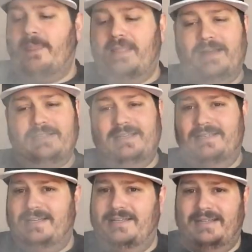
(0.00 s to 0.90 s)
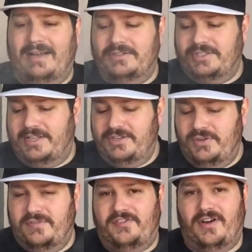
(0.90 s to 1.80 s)
That's decent clouds. Like you
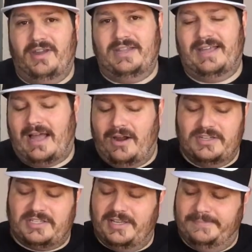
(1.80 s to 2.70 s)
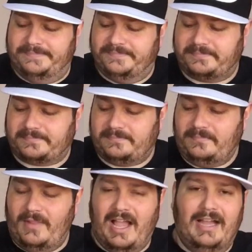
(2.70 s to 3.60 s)
can fog. Like honestly,
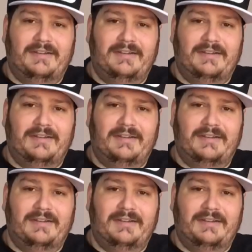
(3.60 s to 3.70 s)
I can